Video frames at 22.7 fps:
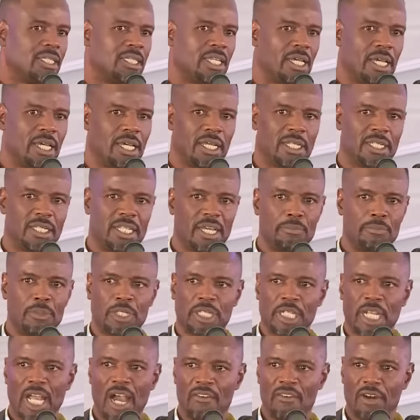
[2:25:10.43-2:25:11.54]
The
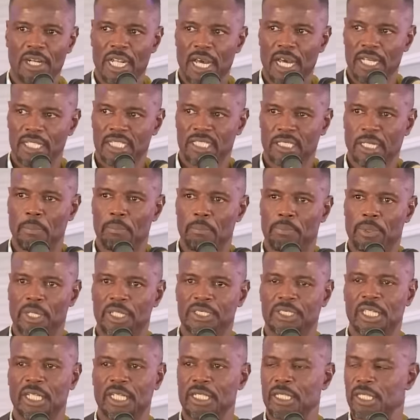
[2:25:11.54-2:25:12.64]
deputy governors
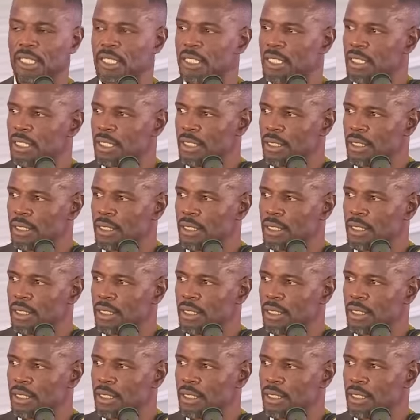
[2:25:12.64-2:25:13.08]
present,